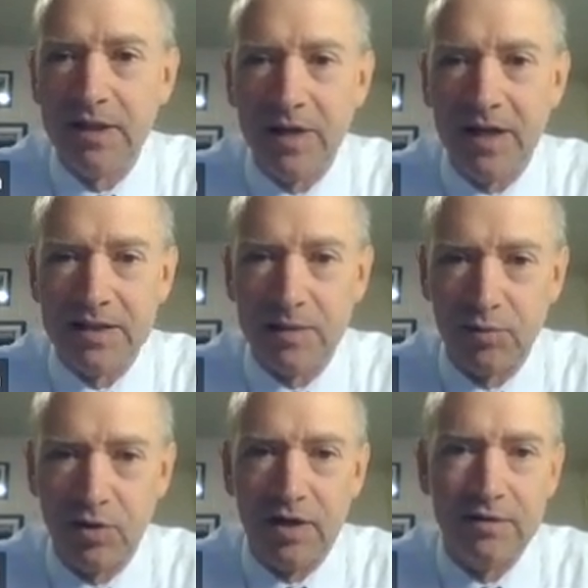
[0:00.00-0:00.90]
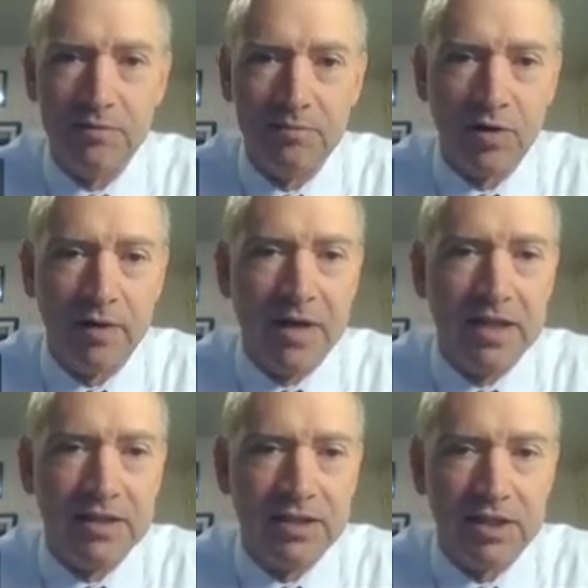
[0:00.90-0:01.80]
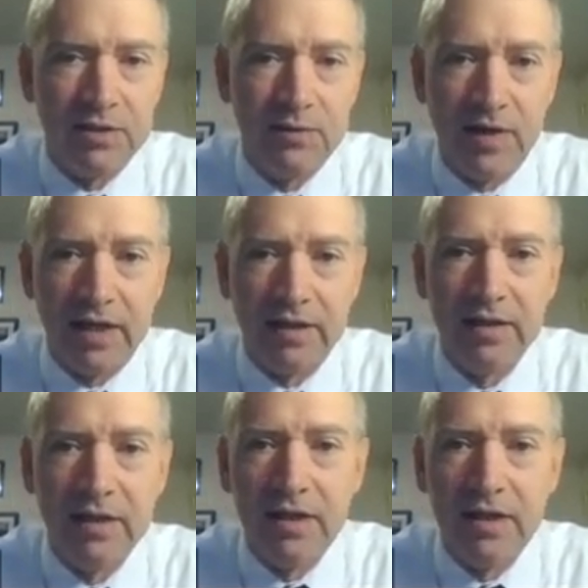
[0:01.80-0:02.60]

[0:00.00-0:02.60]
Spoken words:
but as a broad message, it's fine.